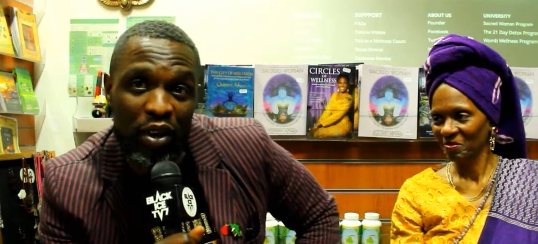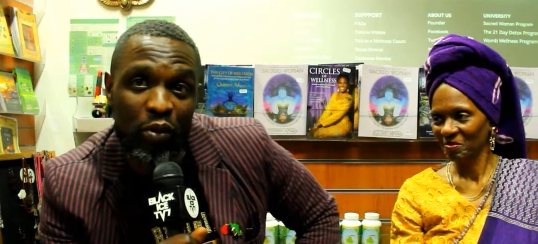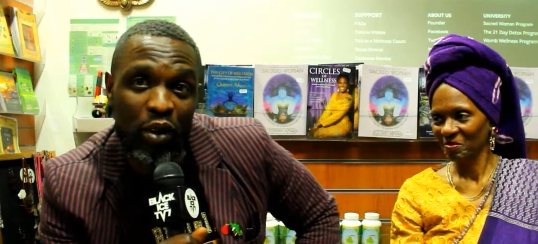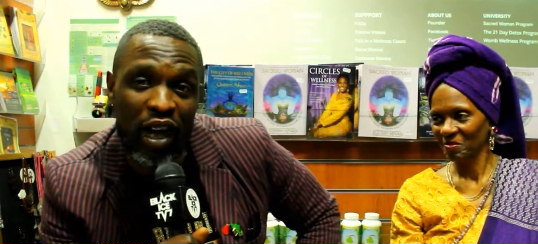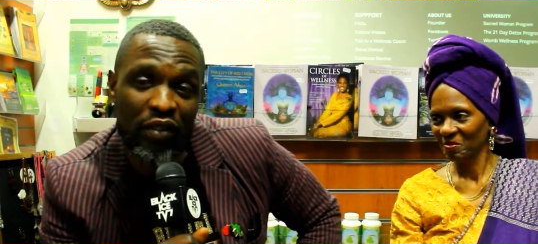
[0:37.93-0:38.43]

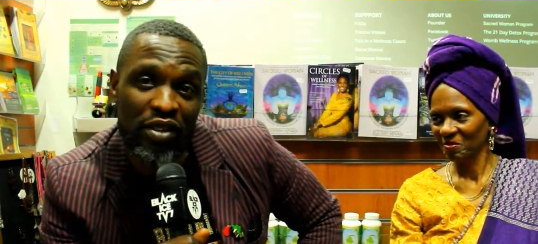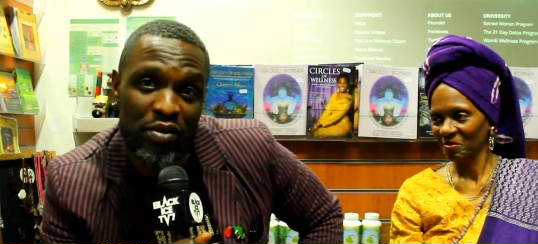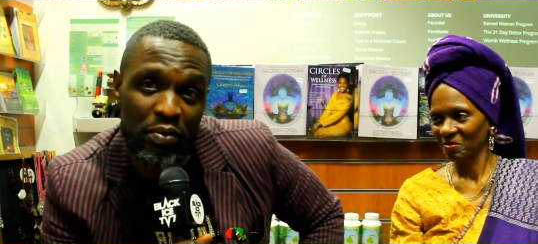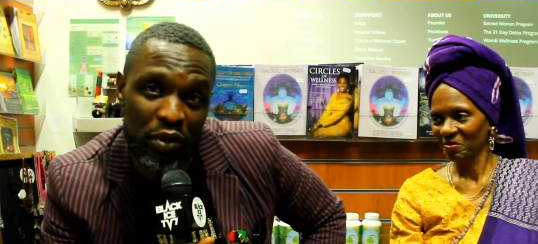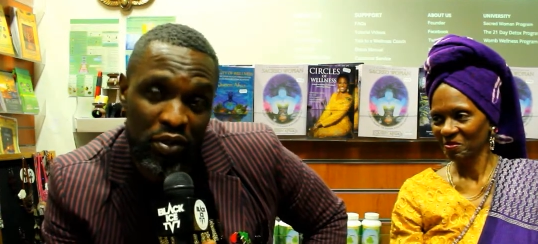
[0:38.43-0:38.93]
Speaker 1: We have this
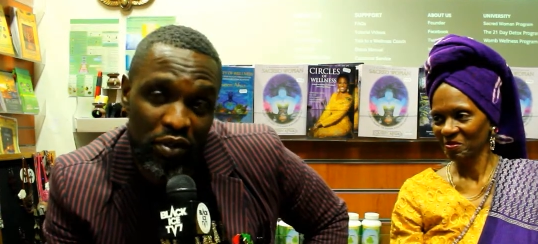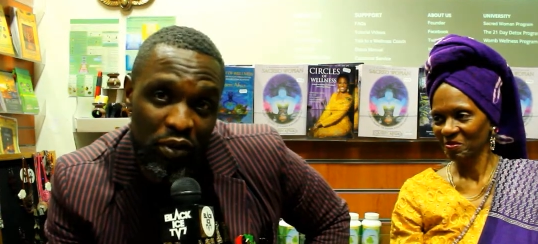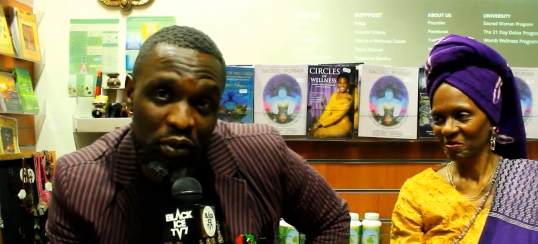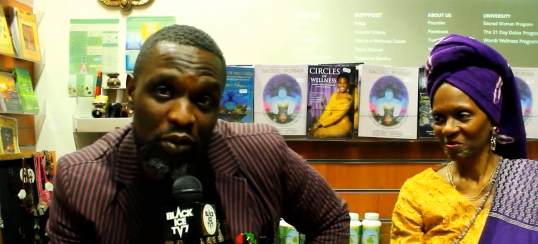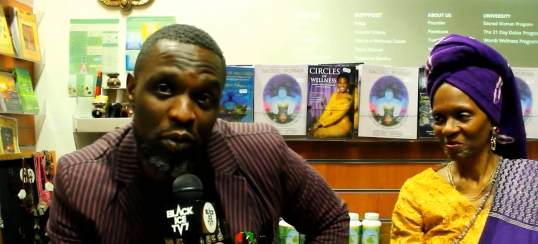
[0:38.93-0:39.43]

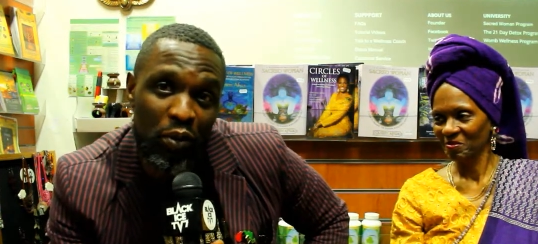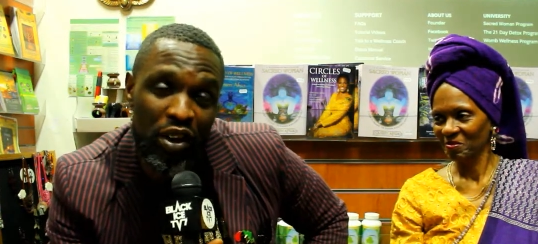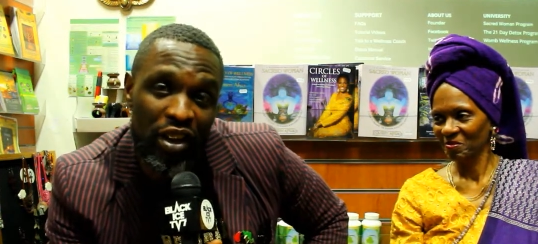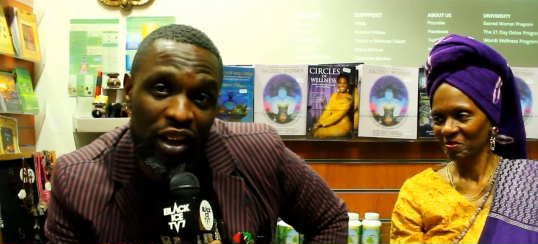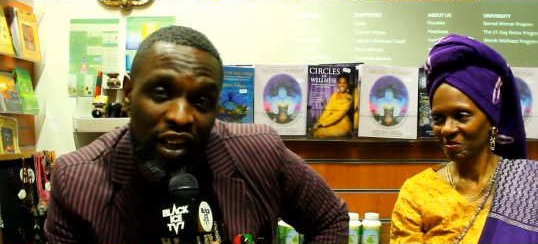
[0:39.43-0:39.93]
beautiful
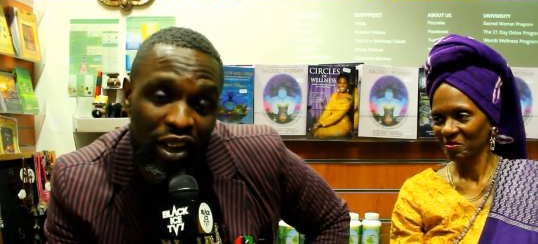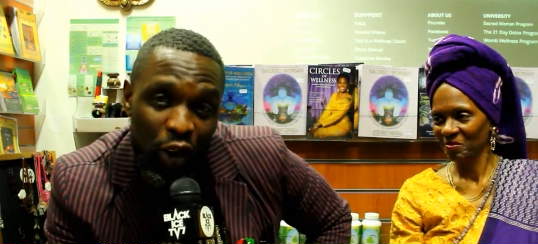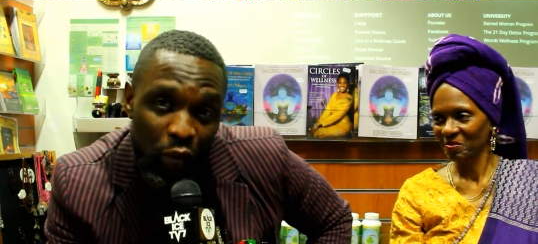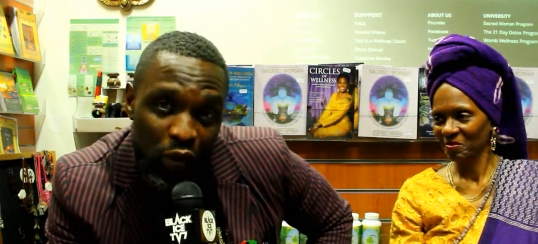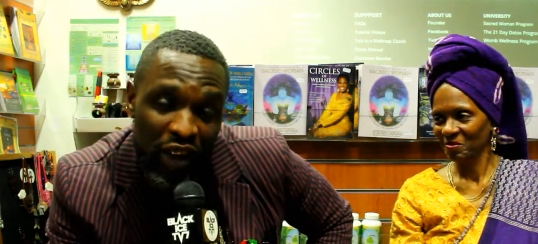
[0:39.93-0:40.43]
one and
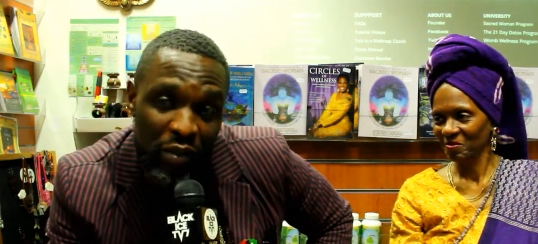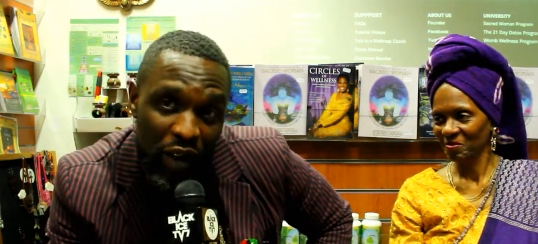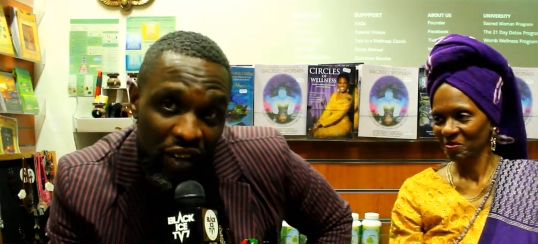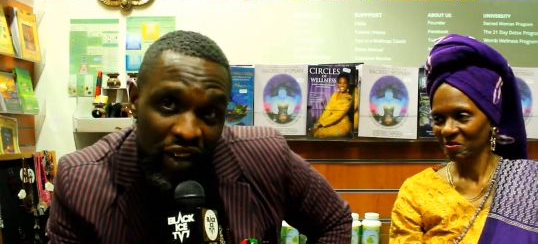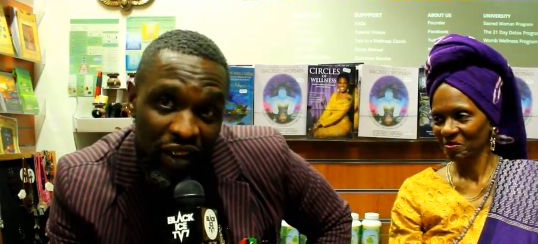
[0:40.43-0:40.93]
only
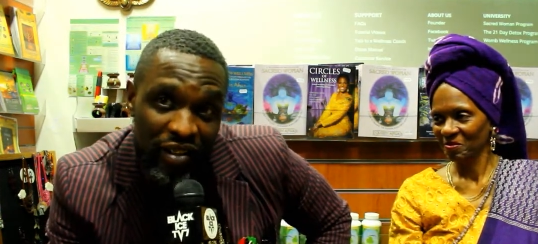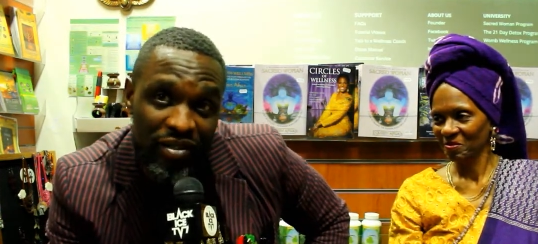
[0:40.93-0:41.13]
mother,